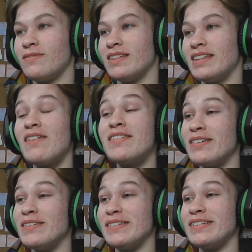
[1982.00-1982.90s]
That was
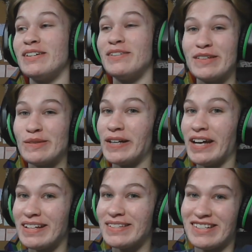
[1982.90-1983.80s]
honestly a reasonable
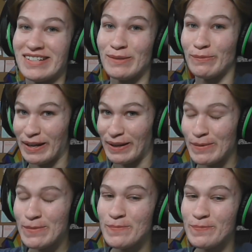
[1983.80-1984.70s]
answer as
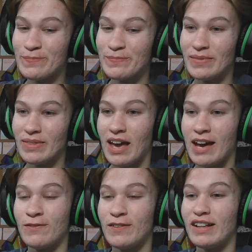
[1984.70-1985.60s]
well. I
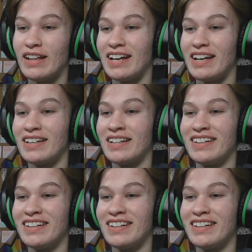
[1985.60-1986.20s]
feel like